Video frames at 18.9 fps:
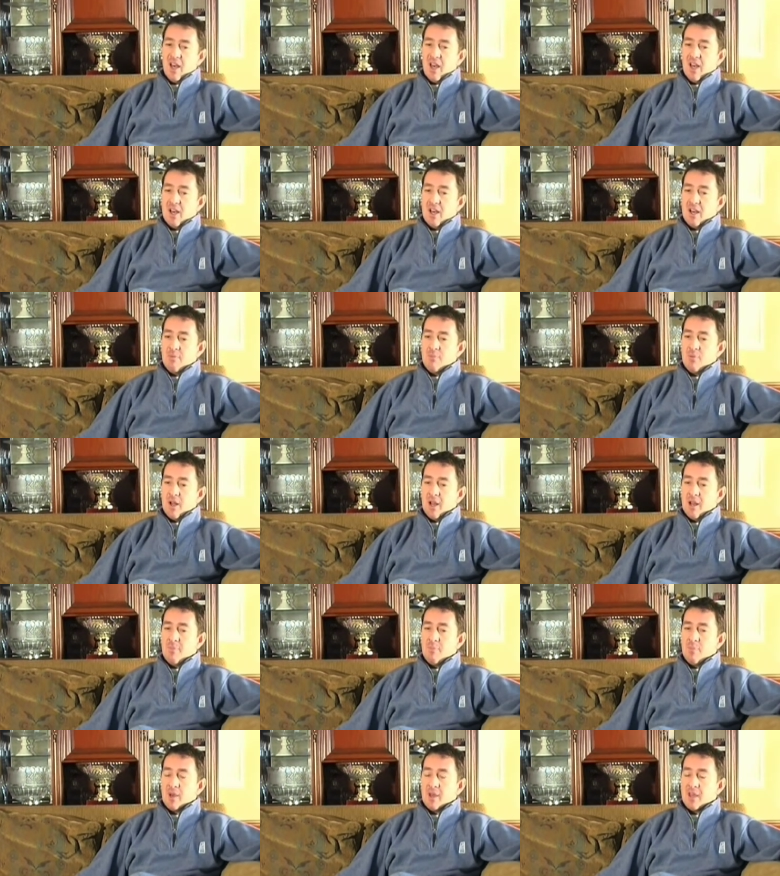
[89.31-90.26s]

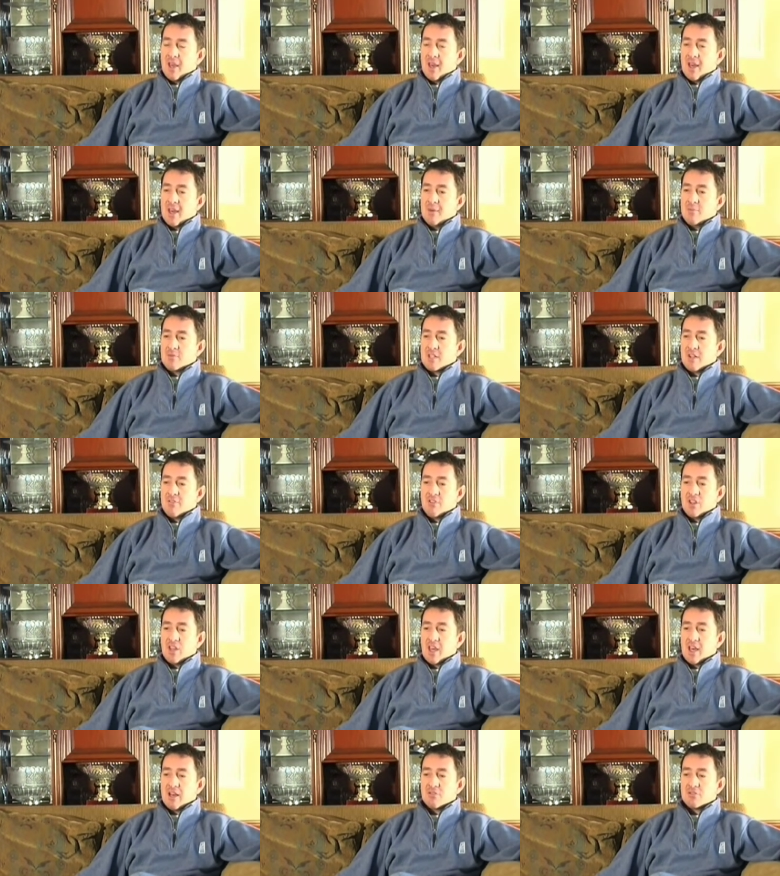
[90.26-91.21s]
Olympic Games and
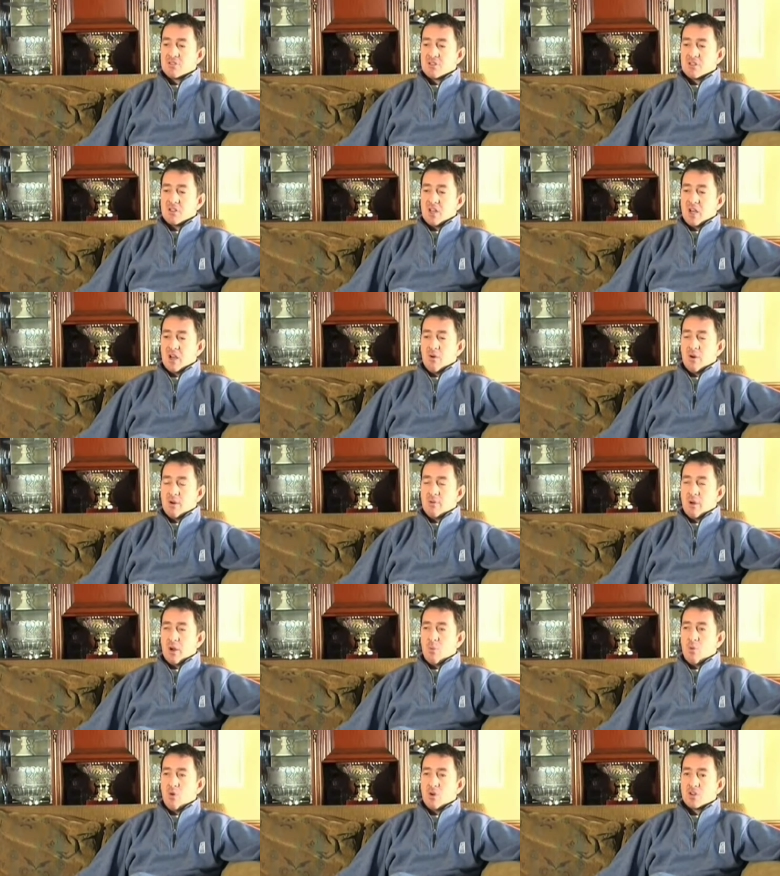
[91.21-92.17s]
everything else, no,
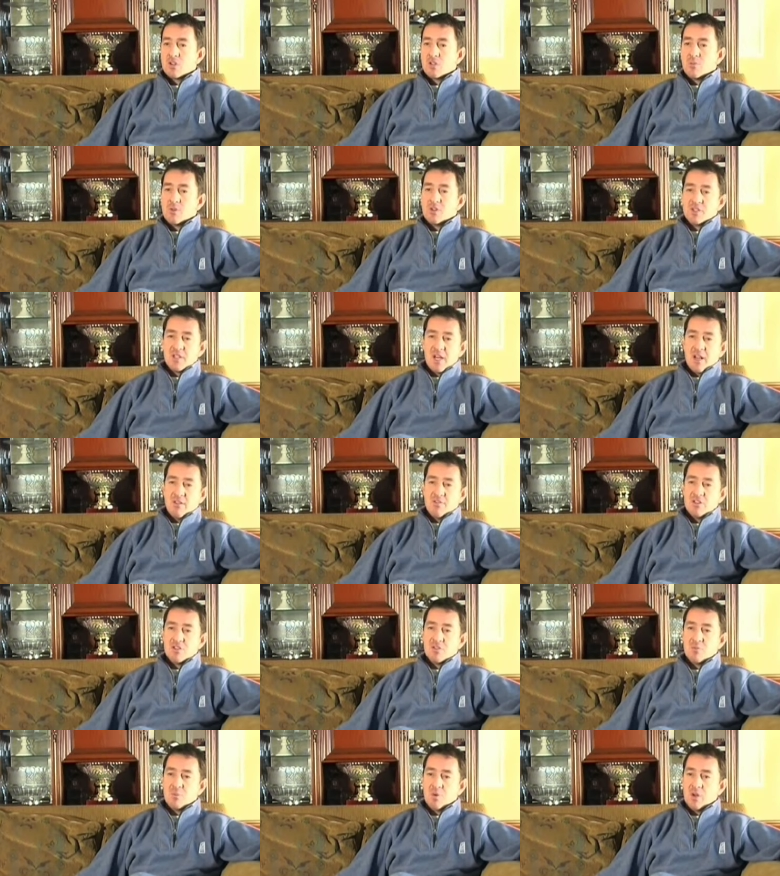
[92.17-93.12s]
I watched them on
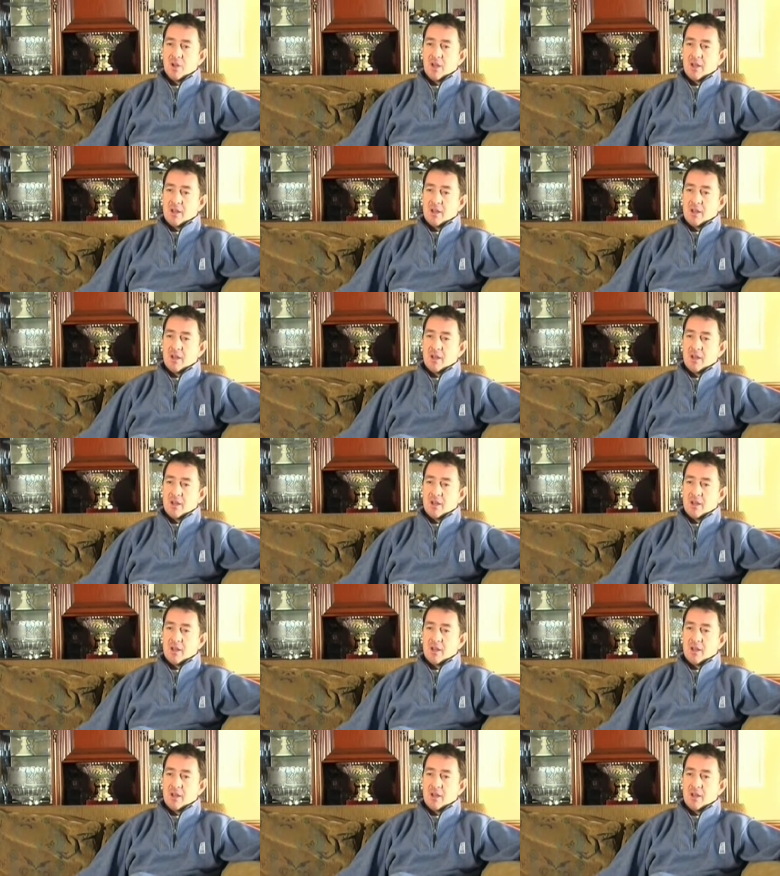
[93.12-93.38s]
television, but